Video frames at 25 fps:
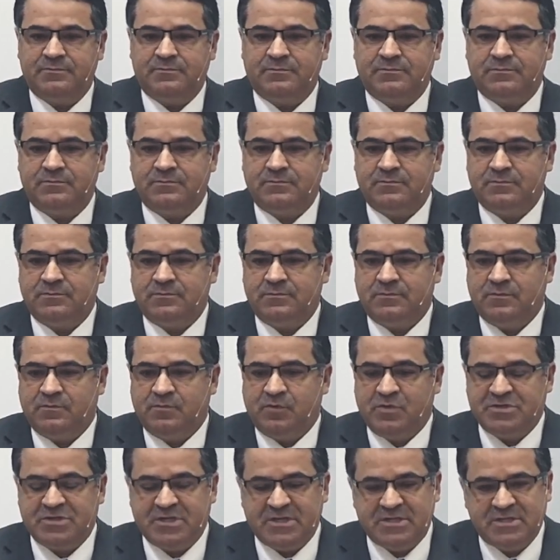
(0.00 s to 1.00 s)
The same
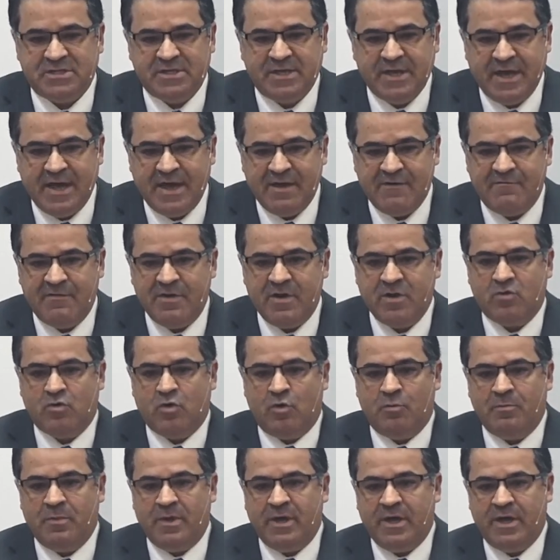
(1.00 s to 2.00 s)
thing happened
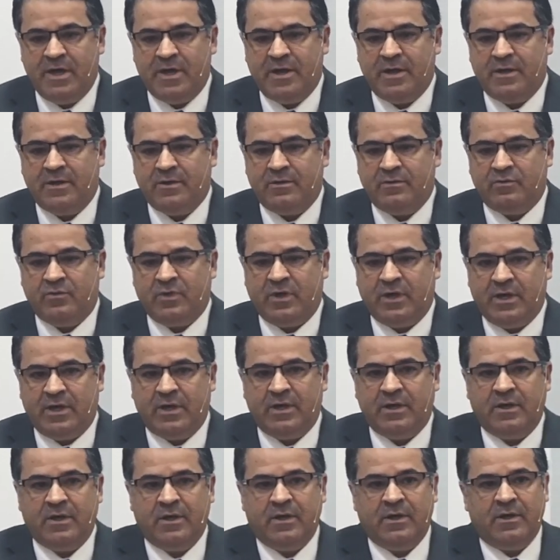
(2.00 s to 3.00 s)
there in Egypt.
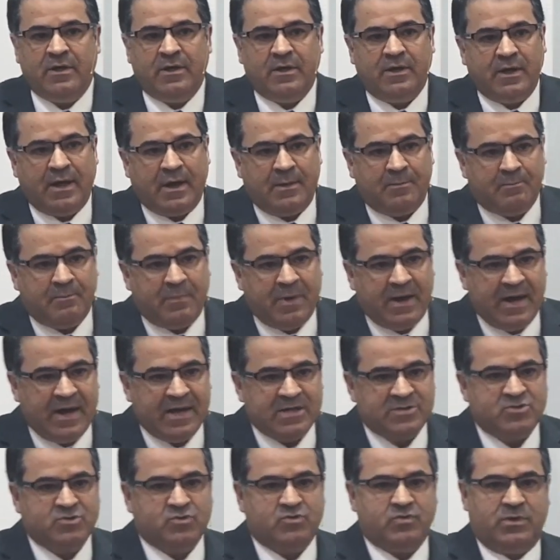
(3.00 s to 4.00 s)
You need
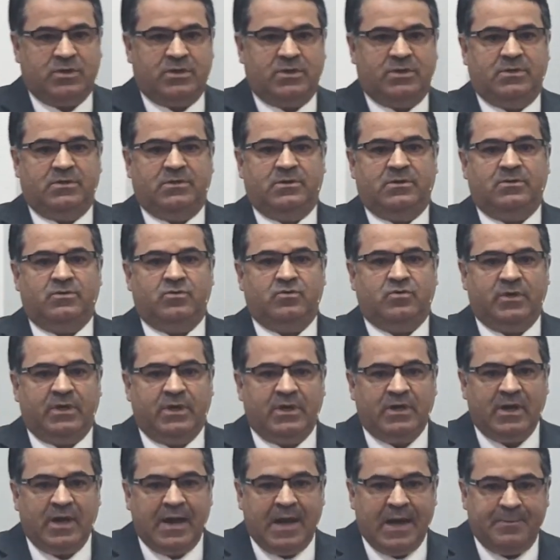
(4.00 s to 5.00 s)
to eat on the
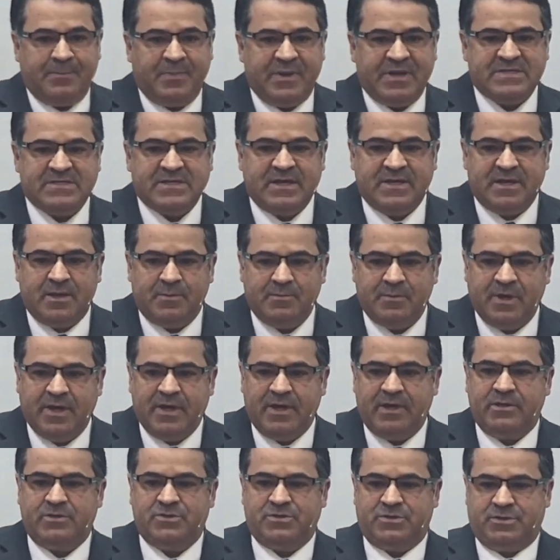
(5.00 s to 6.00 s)
Passover.
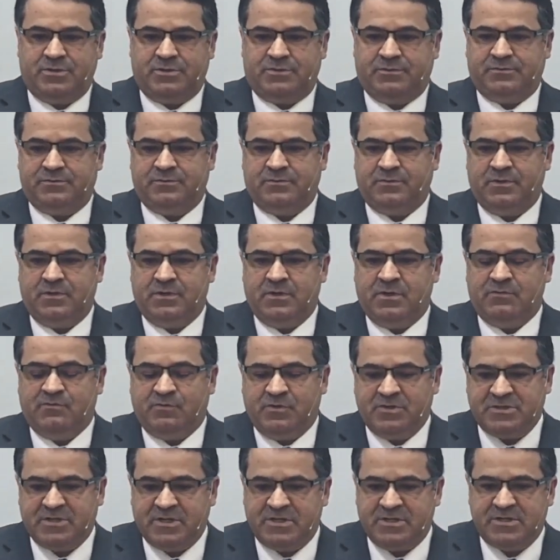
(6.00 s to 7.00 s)
You need to
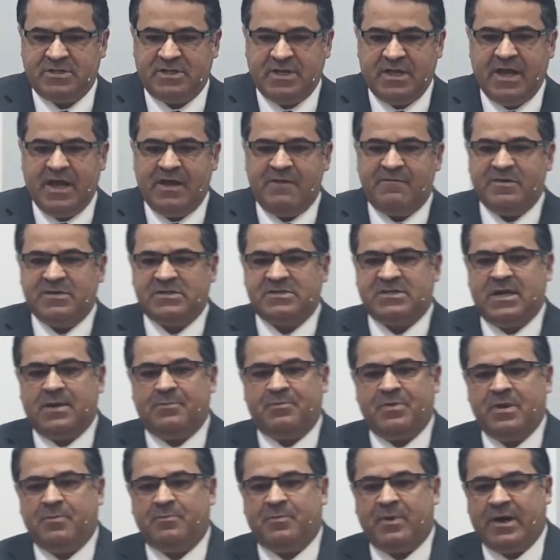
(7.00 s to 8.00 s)
eat it in
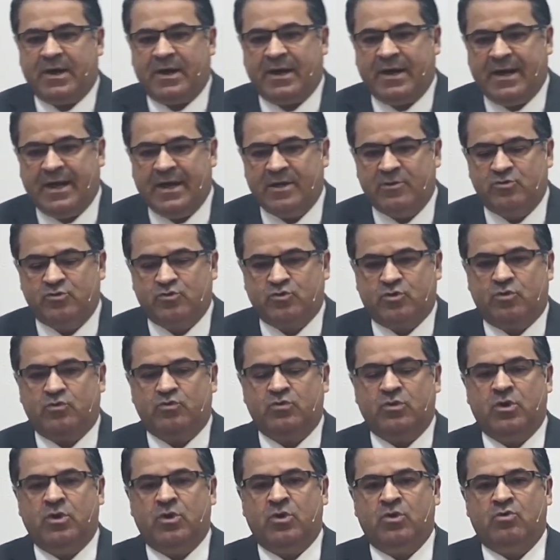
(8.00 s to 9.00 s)
haste. You need
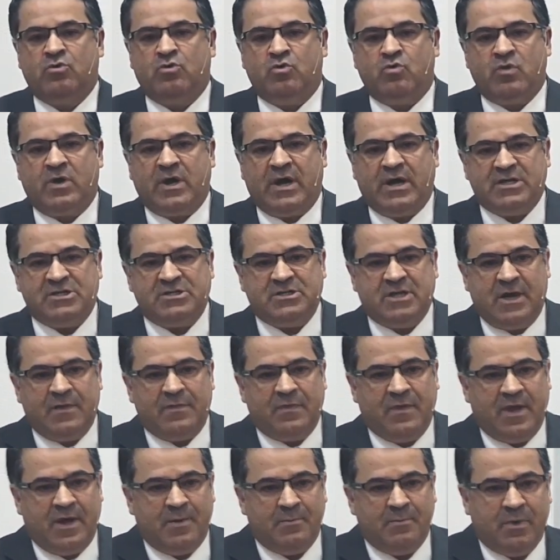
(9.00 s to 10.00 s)
to be prepared
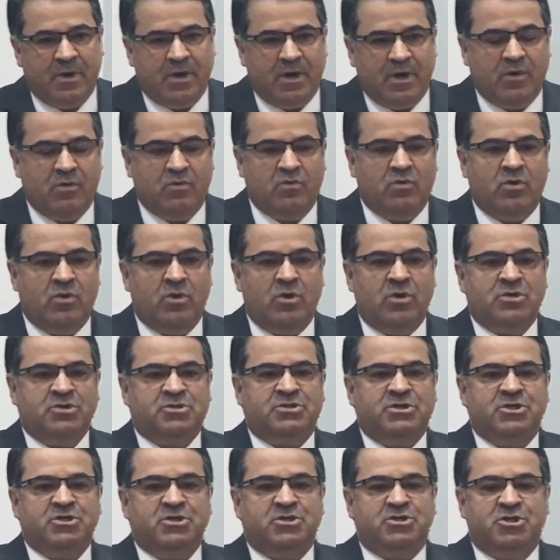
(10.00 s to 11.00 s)
with the staff
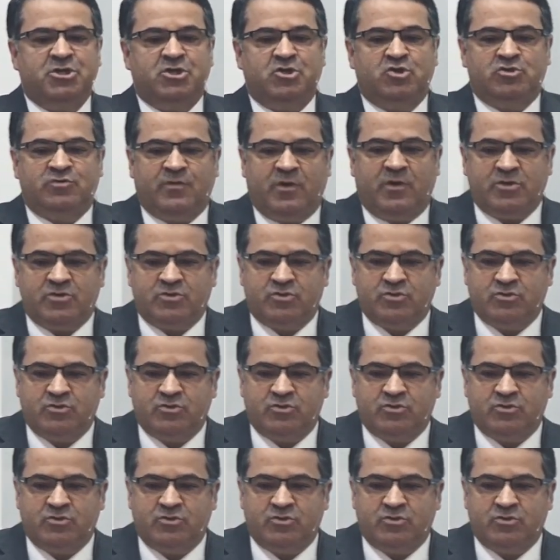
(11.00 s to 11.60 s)
on your hand